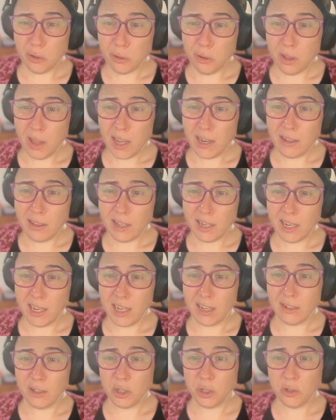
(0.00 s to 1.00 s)
Google
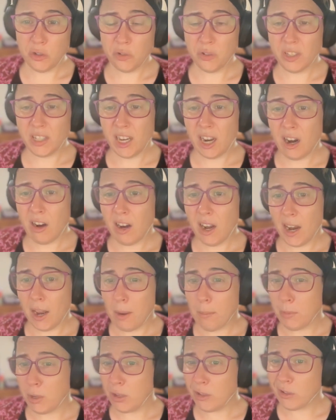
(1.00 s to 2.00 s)
Analytics, use your
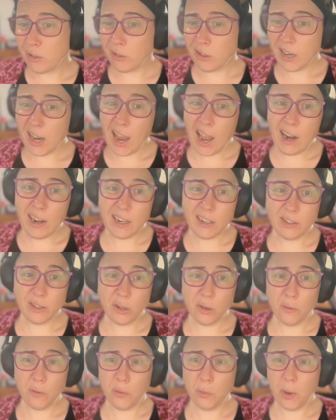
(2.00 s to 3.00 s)
CRM, use your accounting
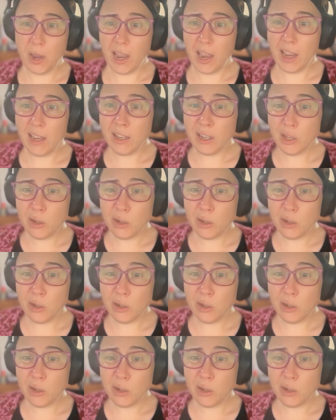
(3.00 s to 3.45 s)
software,